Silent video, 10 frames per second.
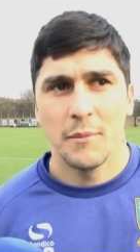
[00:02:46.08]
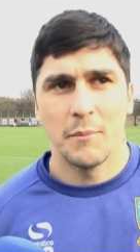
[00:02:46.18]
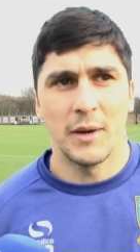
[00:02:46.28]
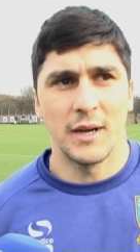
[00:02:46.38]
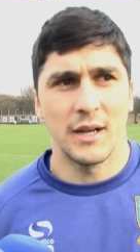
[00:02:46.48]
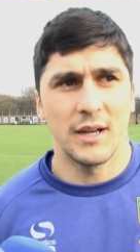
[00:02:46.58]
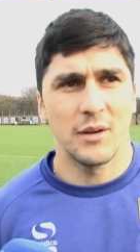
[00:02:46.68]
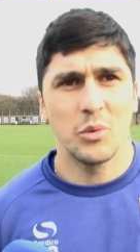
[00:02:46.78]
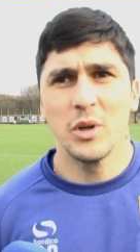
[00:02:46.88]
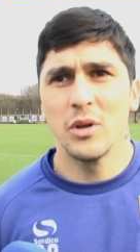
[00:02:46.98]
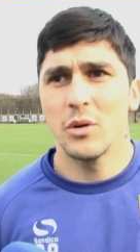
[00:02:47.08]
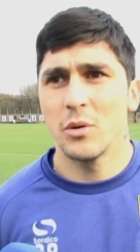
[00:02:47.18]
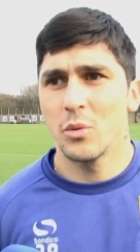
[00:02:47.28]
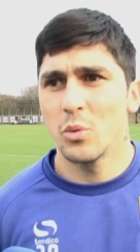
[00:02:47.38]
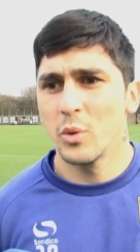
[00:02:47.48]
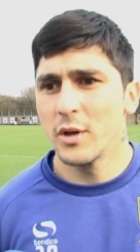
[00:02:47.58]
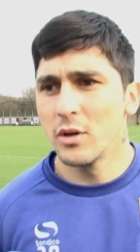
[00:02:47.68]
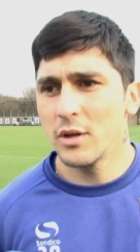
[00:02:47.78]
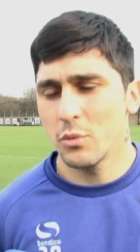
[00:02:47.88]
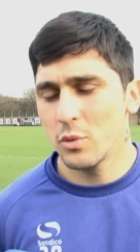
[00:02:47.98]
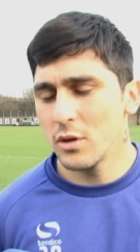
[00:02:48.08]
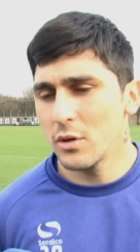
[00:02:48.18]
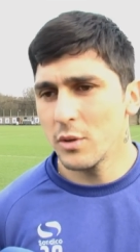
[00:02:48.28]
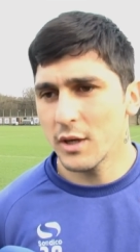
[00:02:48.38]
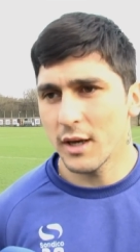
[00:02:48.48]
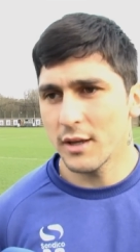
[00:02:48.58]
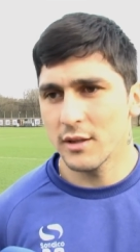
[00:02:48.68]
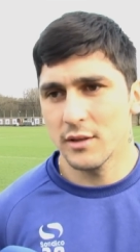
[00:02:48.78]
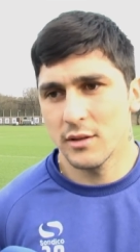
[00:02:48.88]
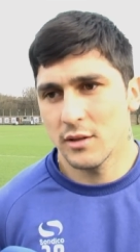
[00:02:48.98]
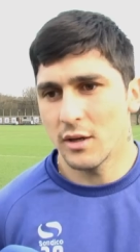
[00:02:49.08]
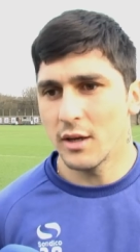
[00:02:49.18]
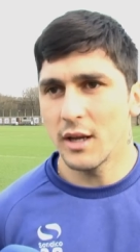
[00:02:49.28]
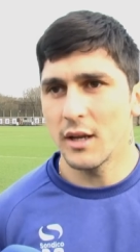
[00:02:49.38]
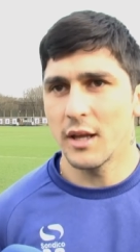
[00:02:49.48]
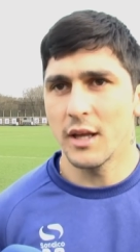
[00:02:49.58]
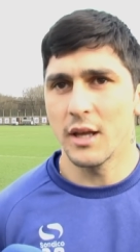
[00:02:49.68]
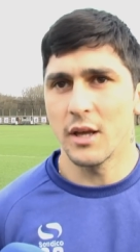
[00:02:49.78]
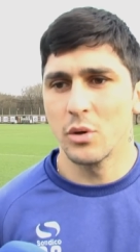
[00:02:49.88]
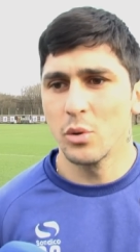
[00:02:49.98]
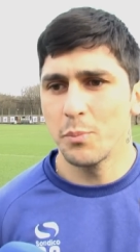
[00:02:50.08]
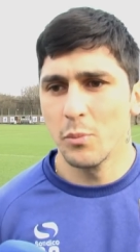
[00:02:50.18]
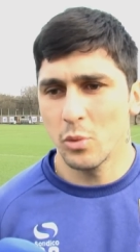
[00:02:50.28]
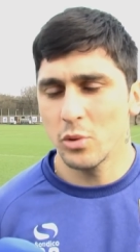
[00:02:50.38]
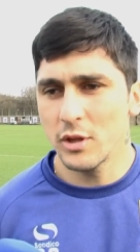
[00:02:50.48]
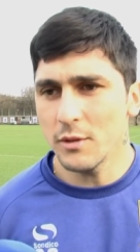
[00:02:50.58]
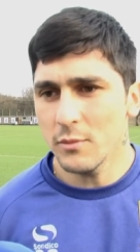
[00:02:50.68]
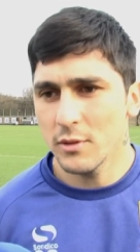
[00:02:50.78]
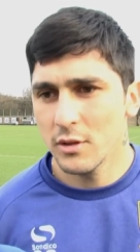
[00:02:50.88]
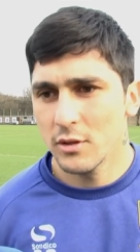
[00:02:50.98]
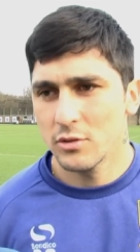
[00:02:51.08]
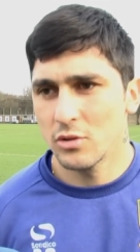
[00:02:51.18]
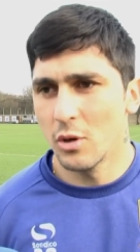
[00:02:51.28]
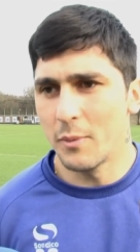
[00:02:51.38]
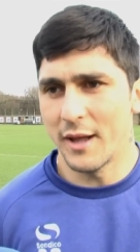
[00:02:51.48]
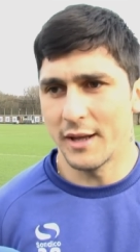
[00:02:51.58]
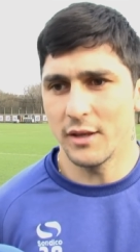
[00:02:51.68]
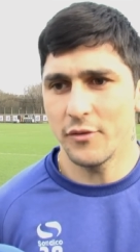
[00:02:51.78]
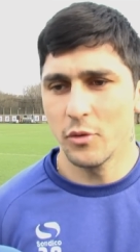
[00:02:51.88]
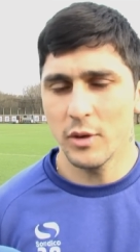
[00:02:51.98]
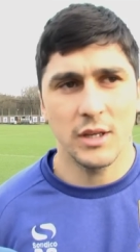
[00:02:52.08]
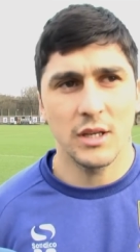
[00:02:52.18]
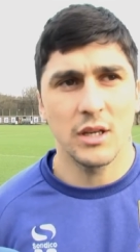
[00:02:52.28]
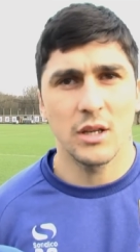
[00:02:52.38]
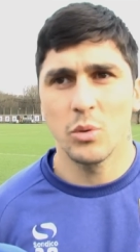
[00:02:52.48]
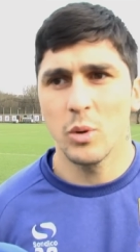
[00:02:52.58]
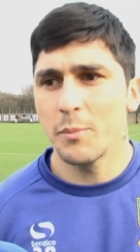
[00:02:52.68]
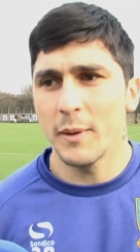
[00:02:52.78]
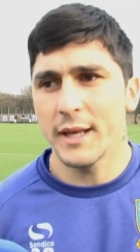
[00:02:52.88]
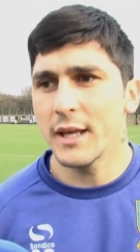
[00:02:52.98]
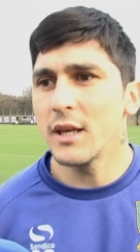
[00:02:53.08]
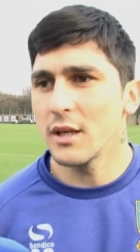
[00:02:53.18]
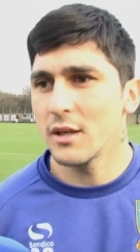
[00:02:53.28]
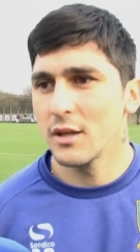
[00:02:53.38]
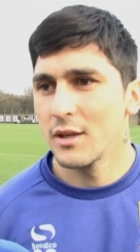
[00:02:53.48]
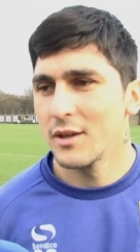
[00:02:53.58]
but we know we know we know we have a uh, good good team. So, but if we we play